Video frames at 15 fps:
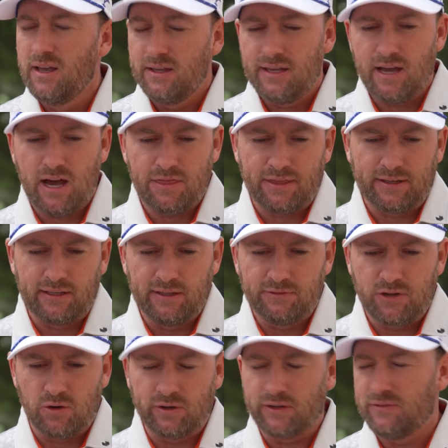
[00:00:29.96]
Yeah, I think LIV
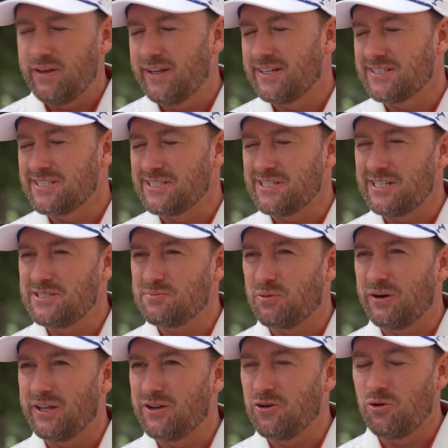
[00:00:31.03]
going to Vegas is
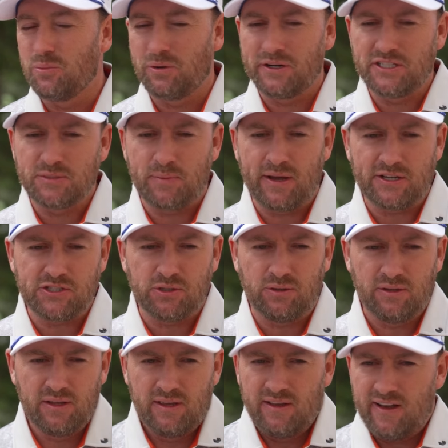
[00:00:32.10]
pretty cool, pretty special.
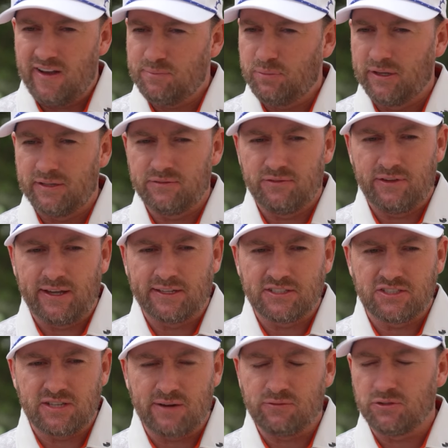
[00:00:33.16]
I've played in Vegas
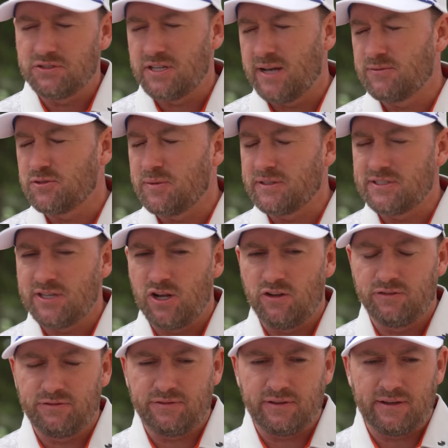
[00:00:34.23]
several times
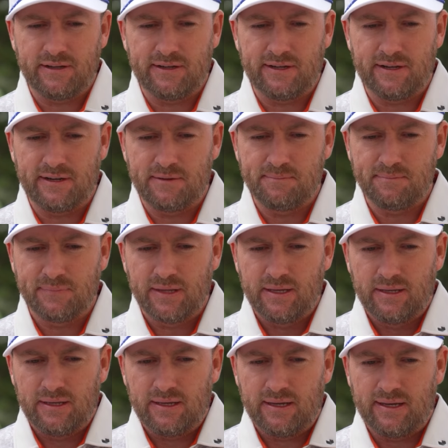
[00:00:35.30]
myself, and
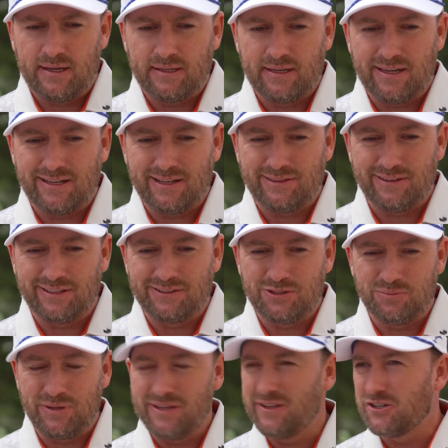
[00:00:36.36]
I think
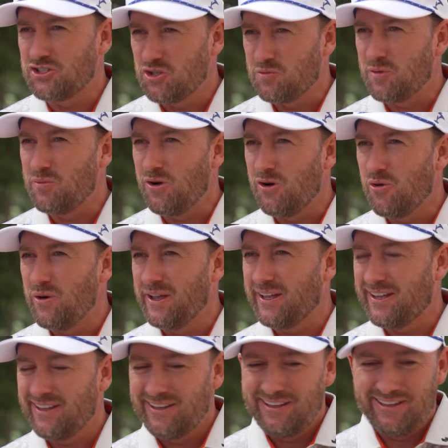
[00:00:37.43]
to be there Super Bowl
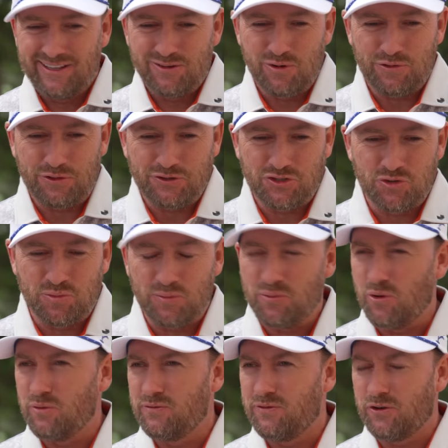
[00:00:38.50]
week with the Super
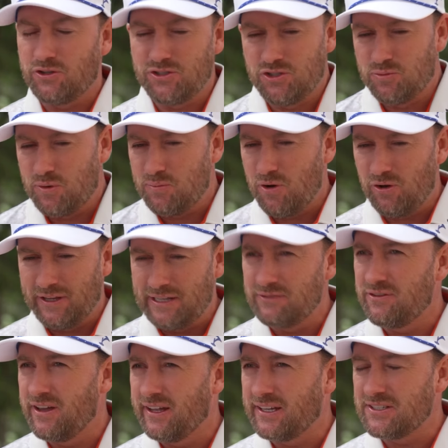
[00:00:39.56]
Bowl, first Super Bowl
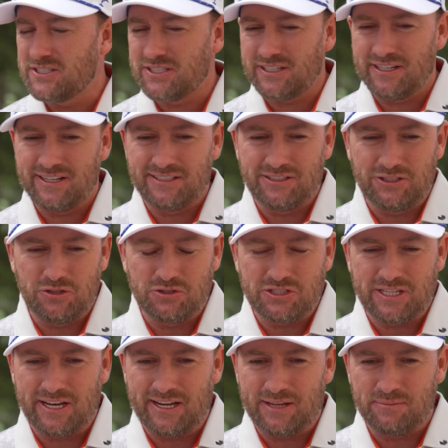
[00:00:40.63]
in Vegas in the new
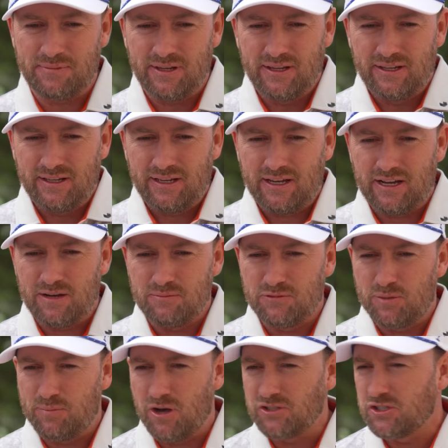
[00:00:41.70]
stadium,
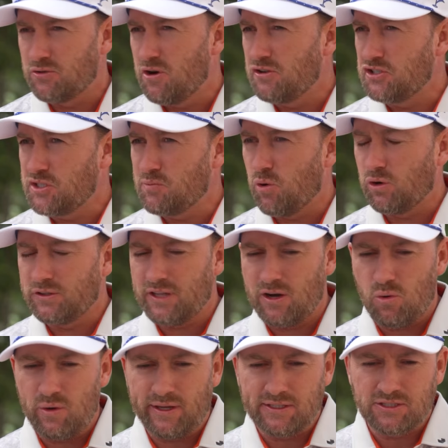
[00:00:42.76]
the buzz around sport
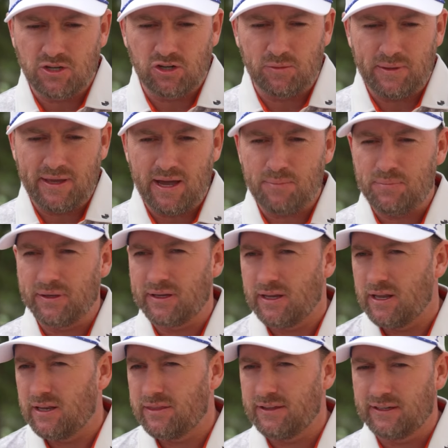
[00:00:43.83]
that week is going to be epic,
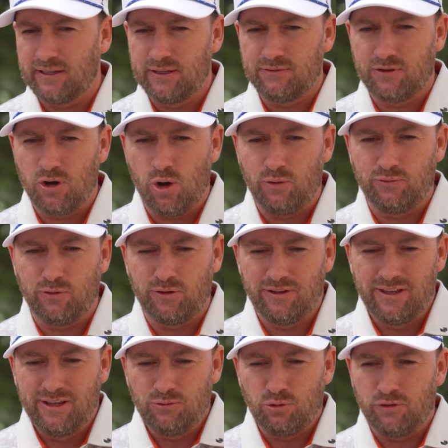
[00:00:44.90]
and I think LIV Golf
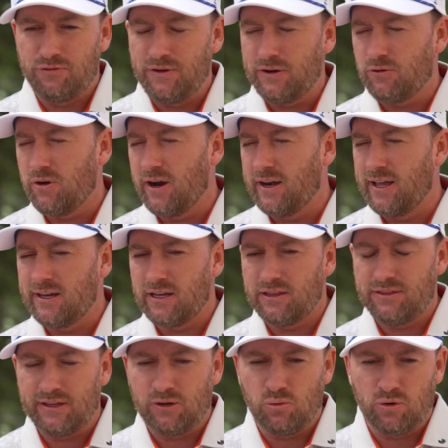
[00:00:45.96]
will fit right in. I
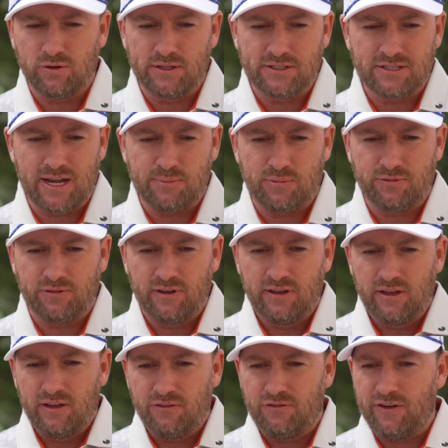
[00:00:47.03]
think we're the type of
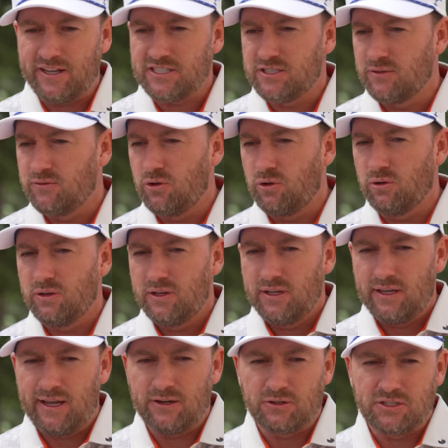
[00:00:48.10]
festival,
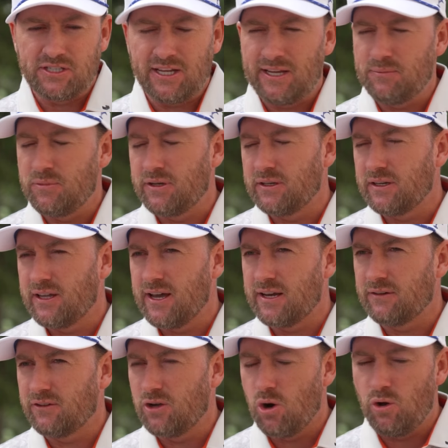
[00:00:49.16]
entertainment kind
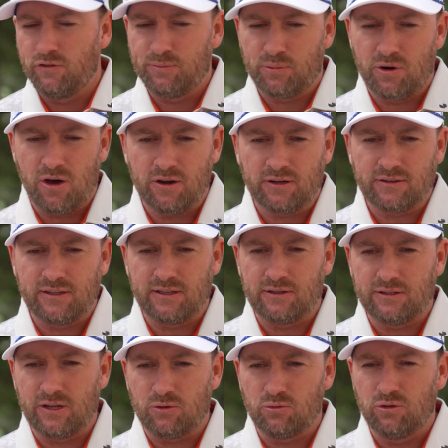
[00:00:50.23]
of golf product that
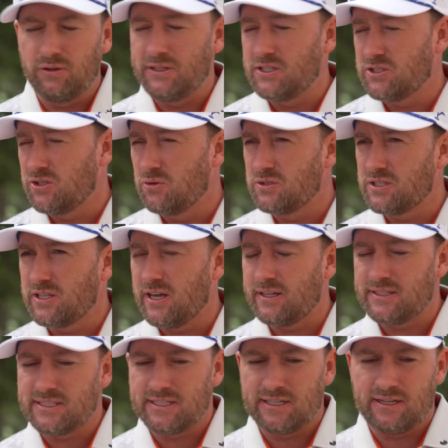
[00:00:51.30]
really suits
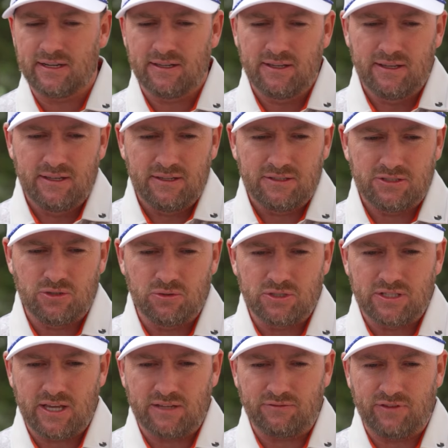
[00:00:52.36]

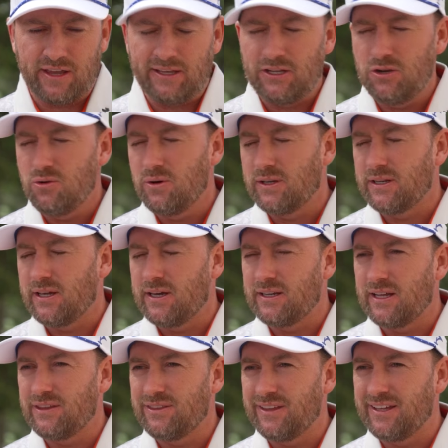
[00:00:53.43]
that venue, and
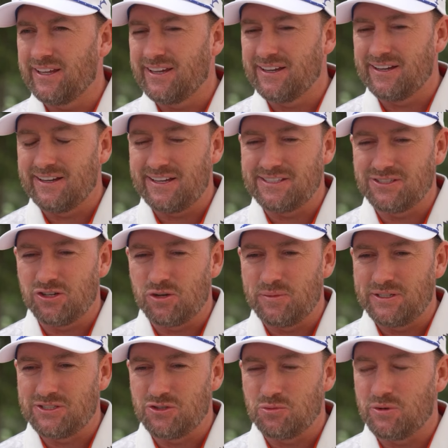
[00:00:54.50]
I think it's going to
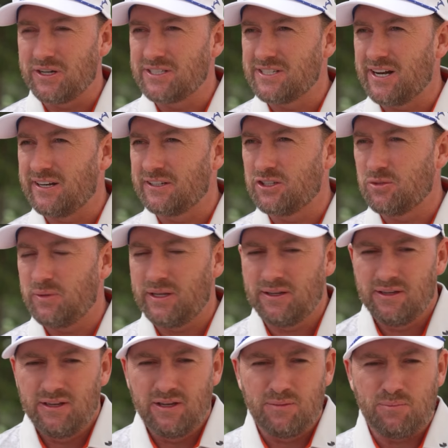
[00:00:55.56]
be super exciting to be
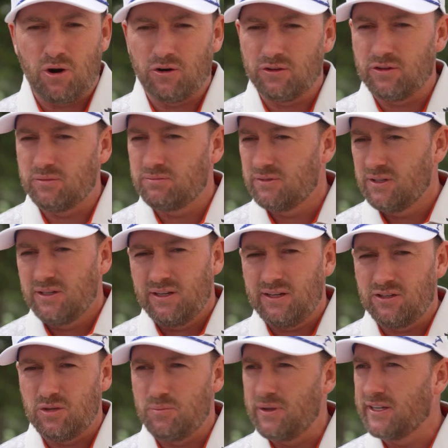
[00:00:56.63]
part of the
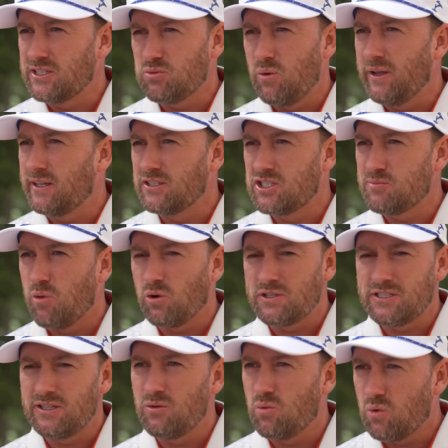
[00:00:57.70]
biggest week in
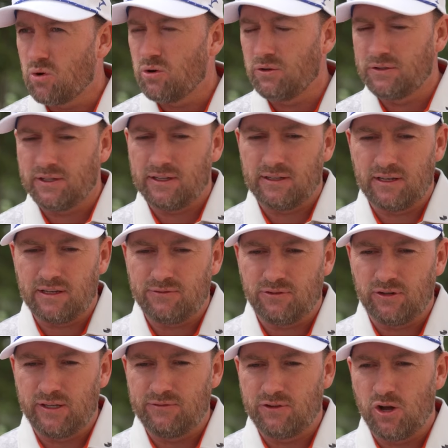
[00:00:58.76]
sports in the world, and
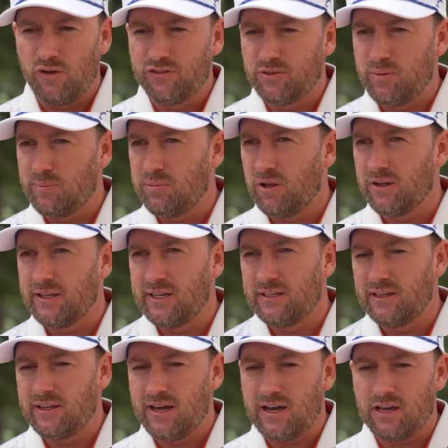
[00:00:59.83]
for LIV Golf to be plugging
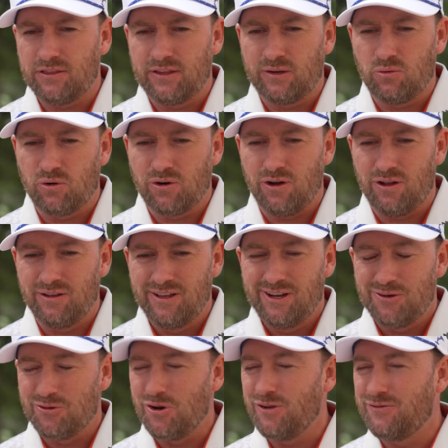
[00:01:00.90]
into that, I think we're
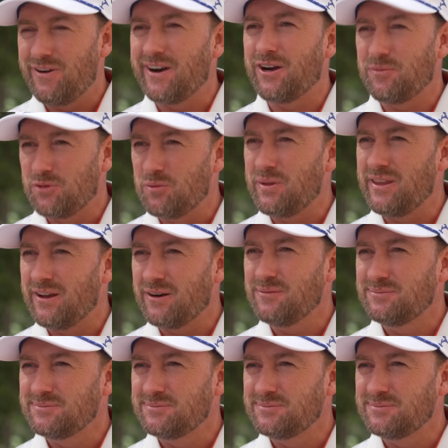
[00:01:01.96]
all fired up to be there.